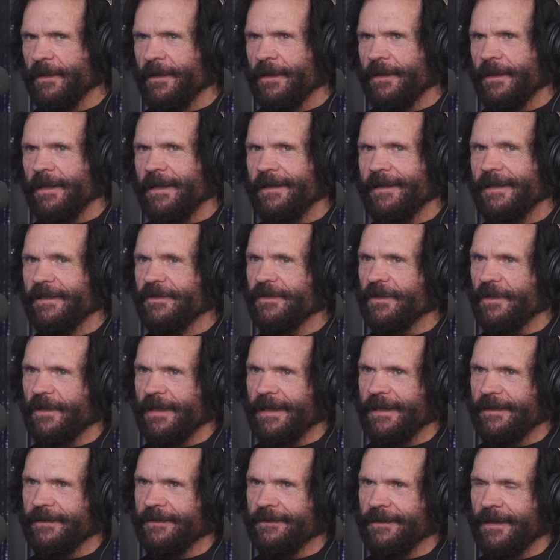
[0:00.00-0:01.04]
And that's the
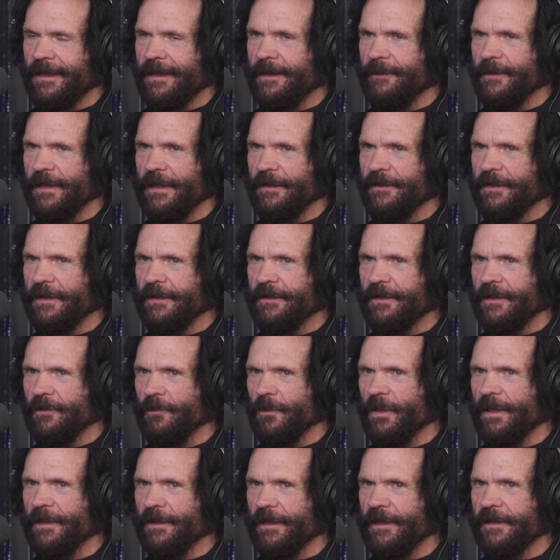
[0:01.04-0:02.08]
last time. I think they
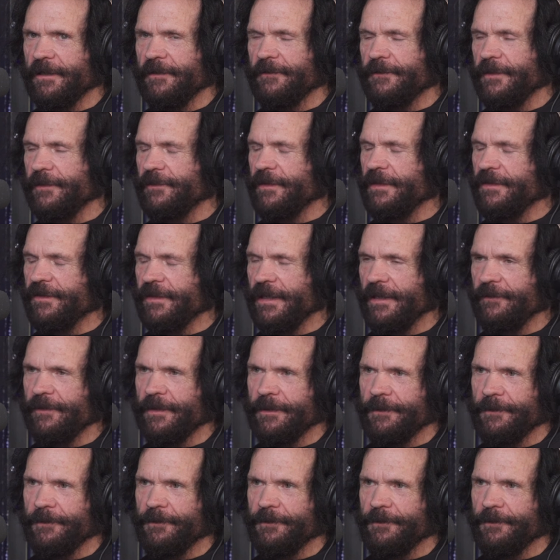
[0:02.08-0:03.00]
won like in 57.